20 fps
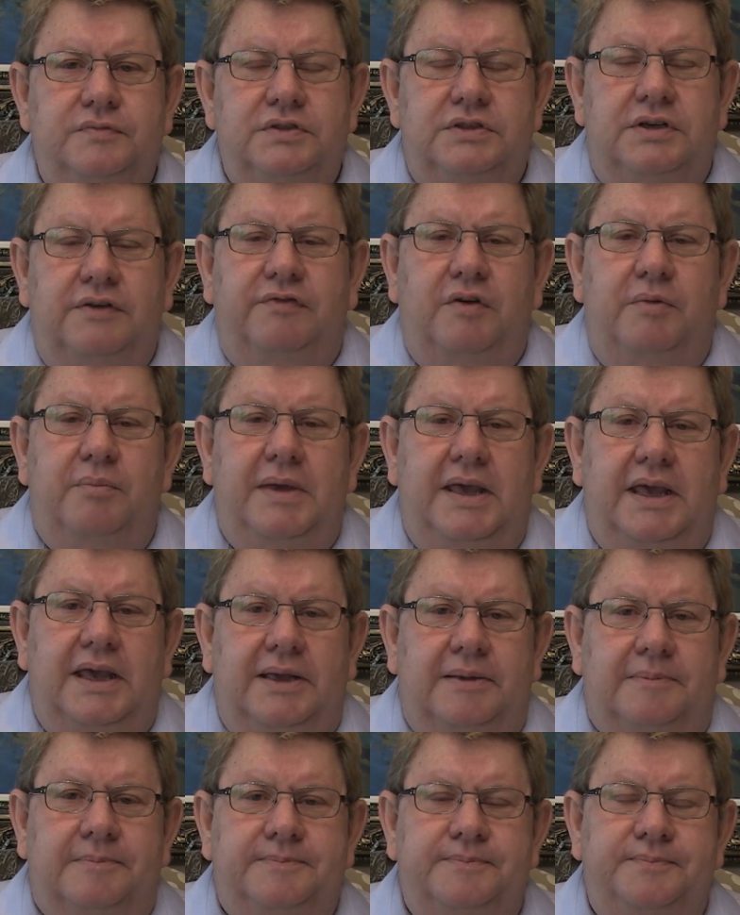So for
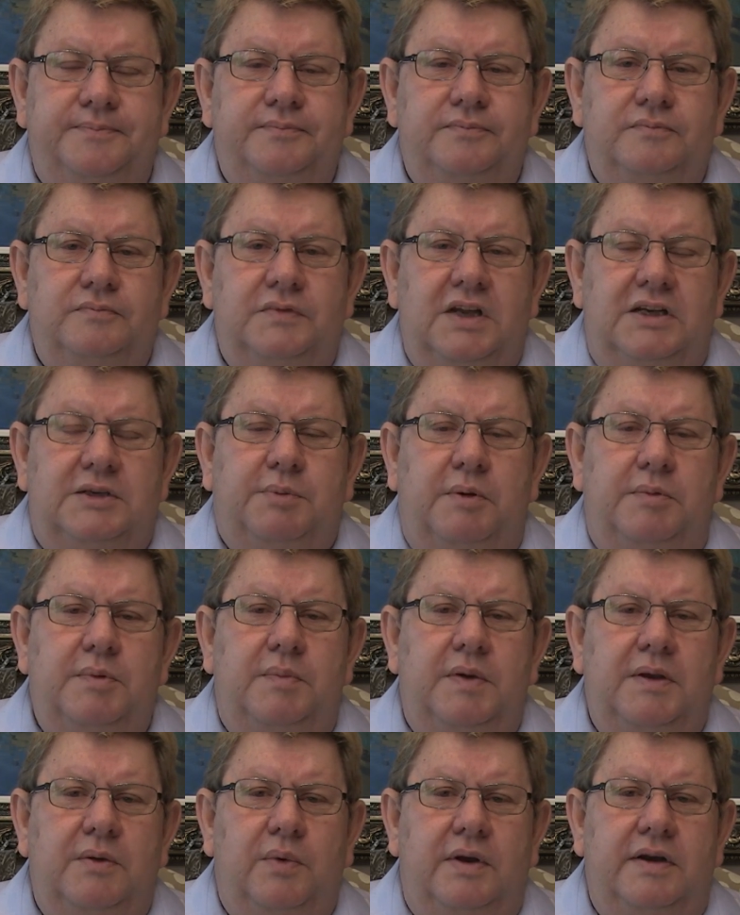me, that's
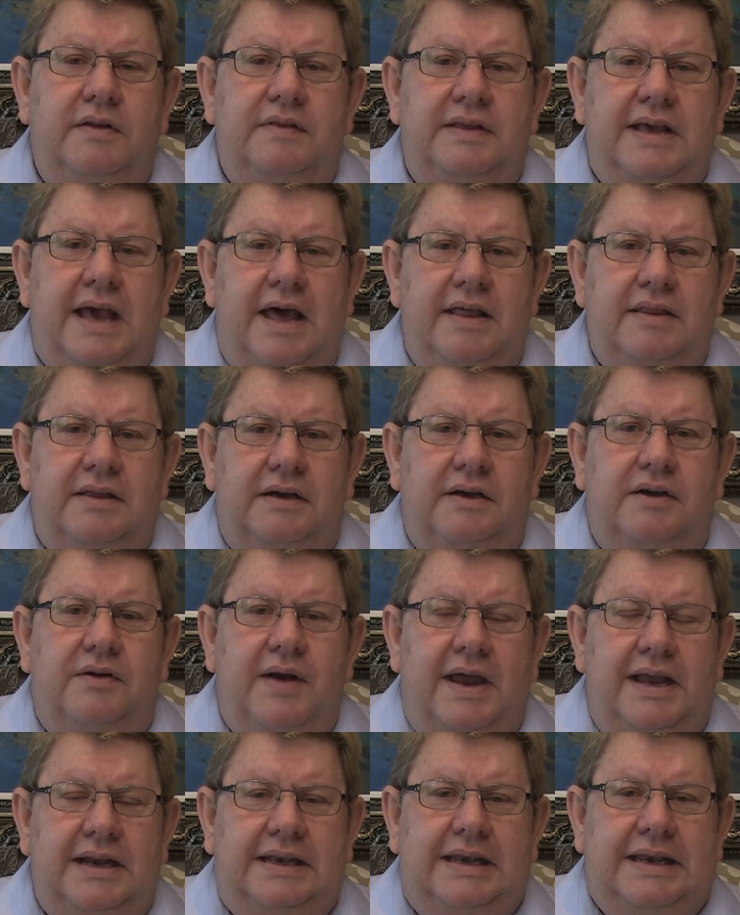probably one of the other
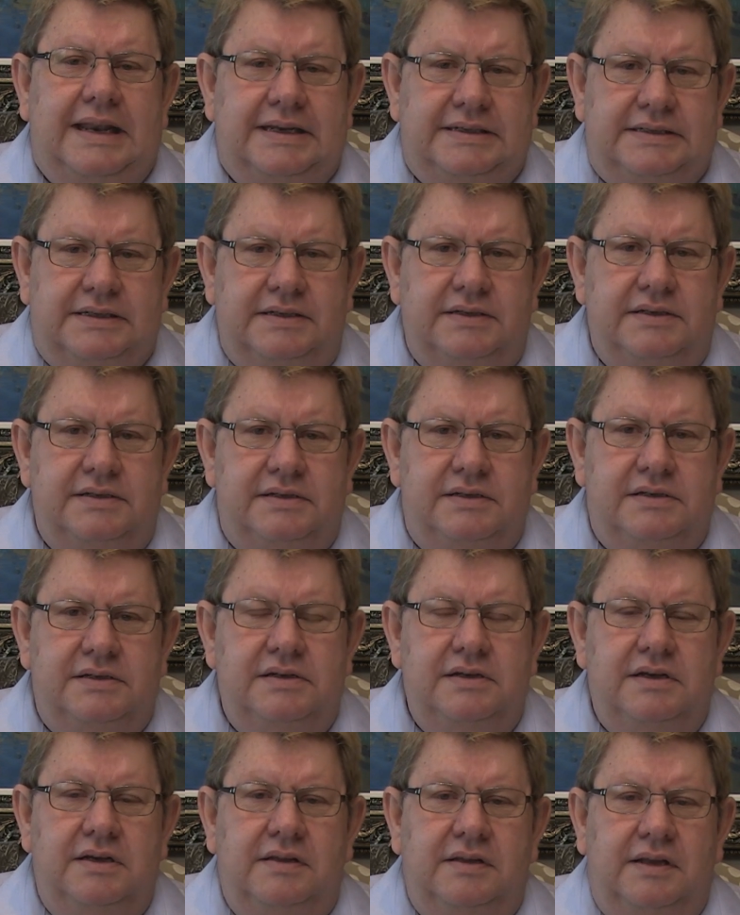great lessons
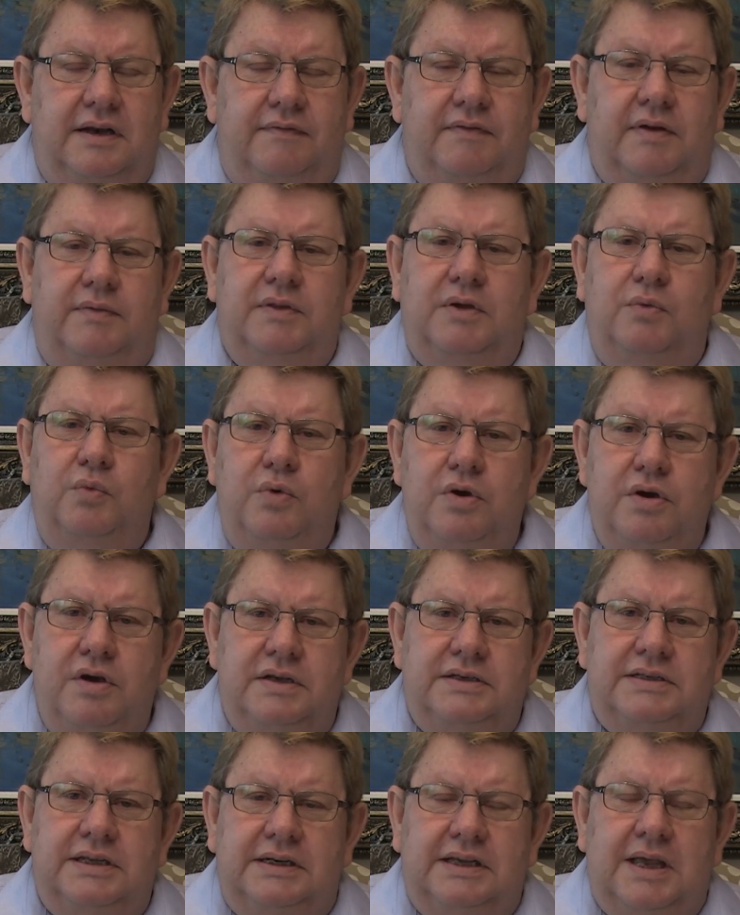that I've done. The
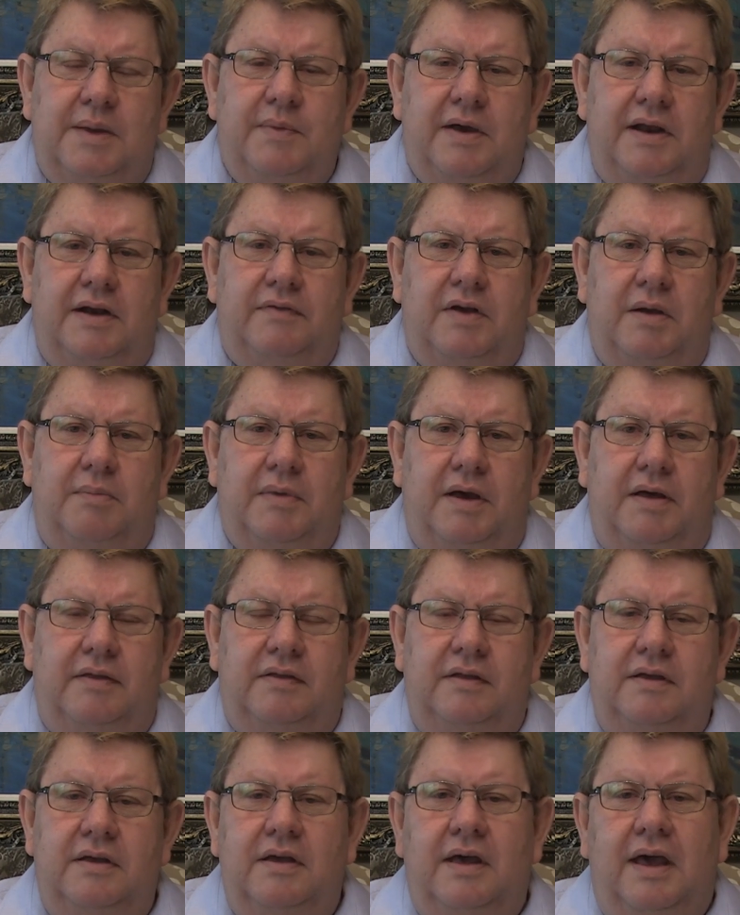words that come out of our
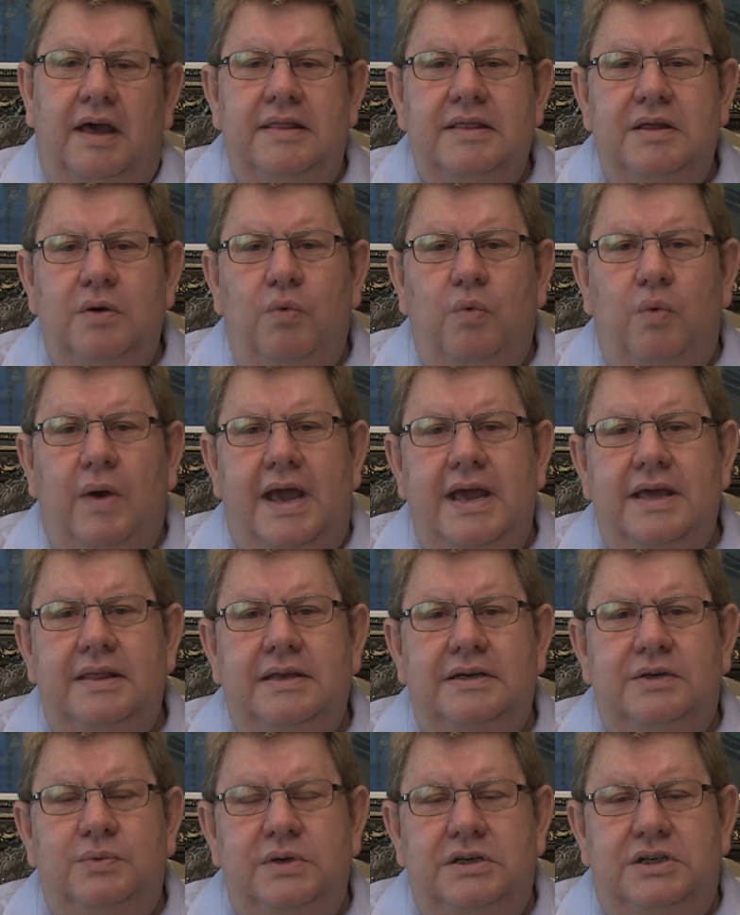mouth and the way
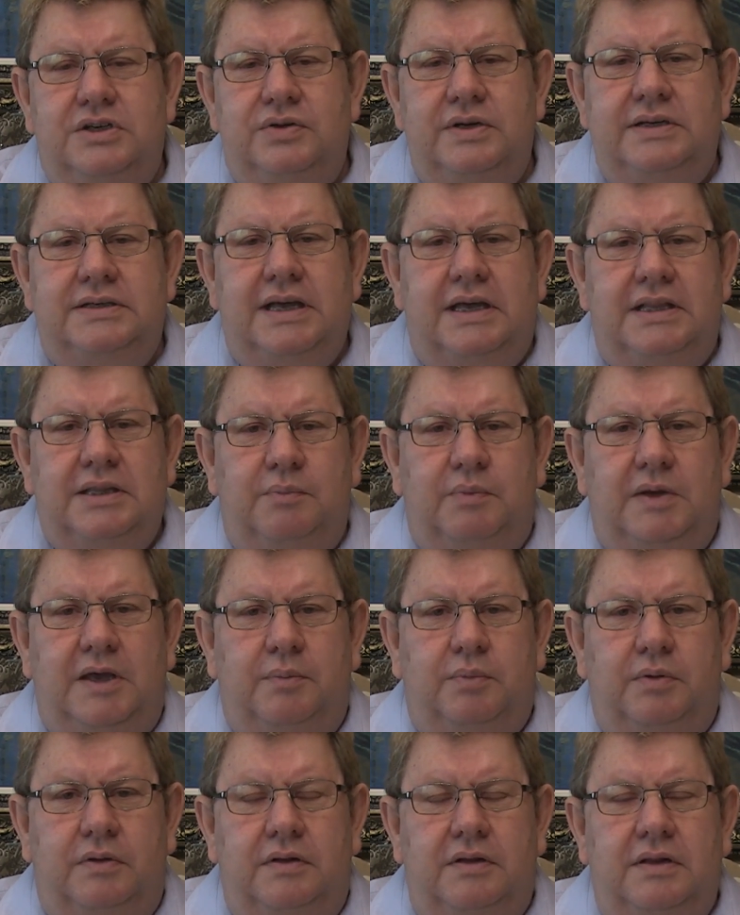that we treat other
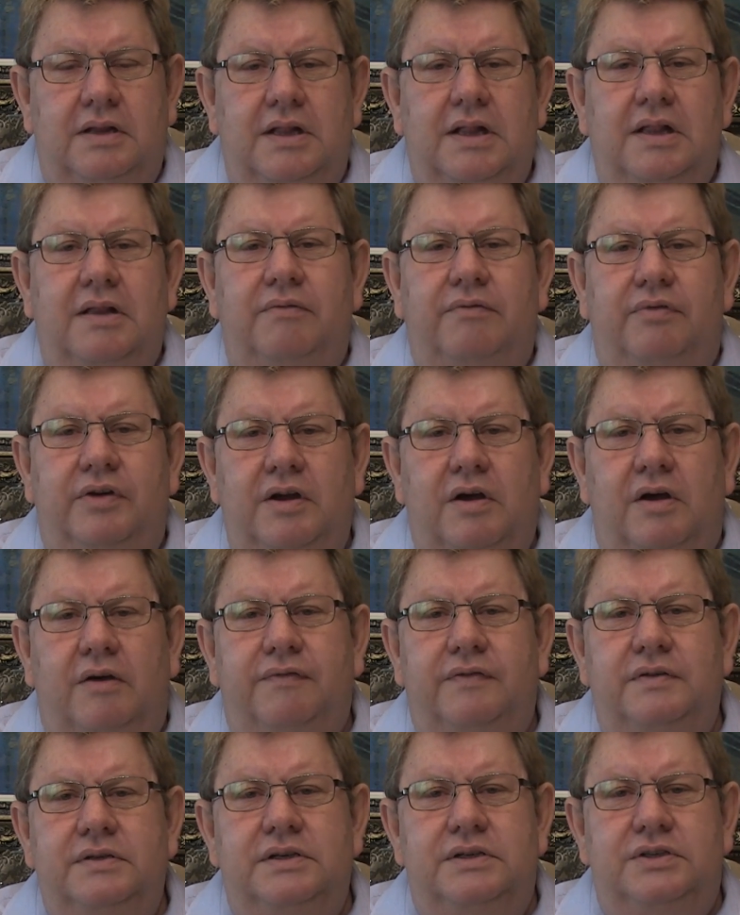people very
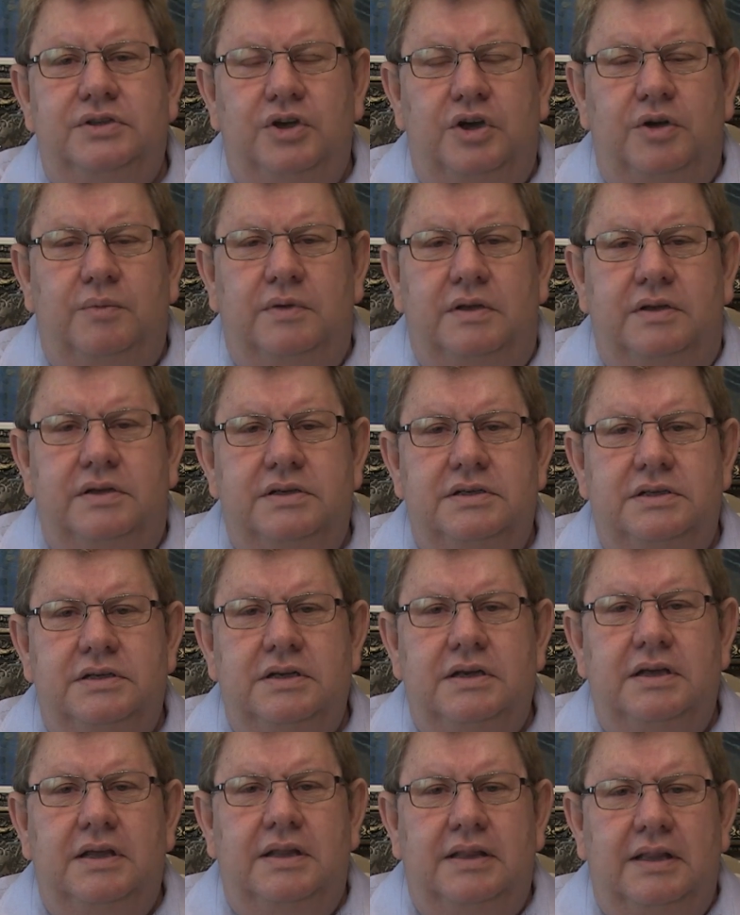often determines
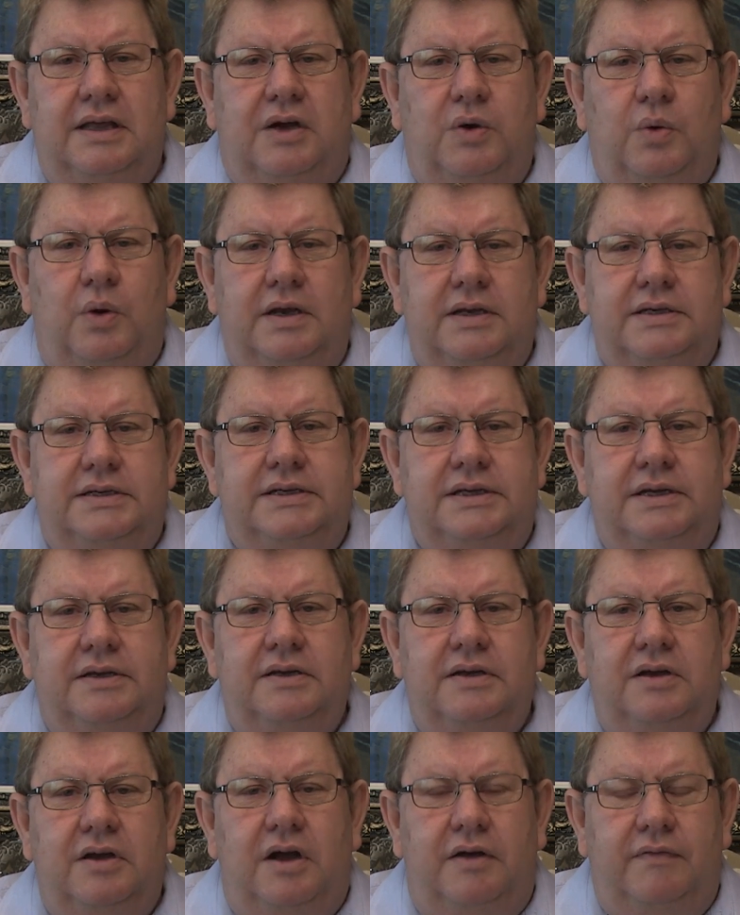the quality
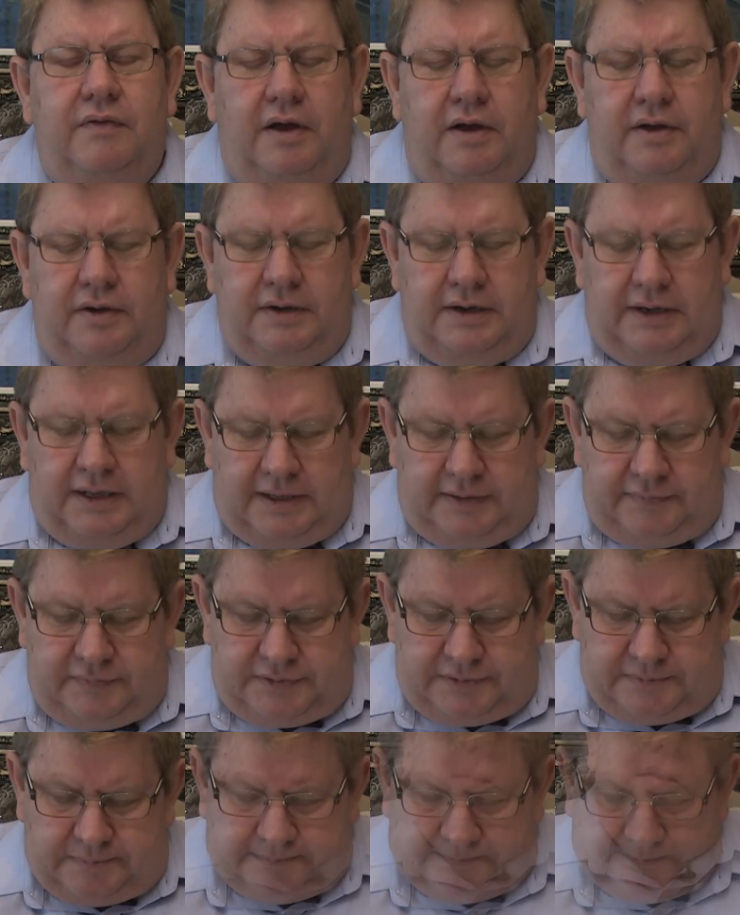of our own lives.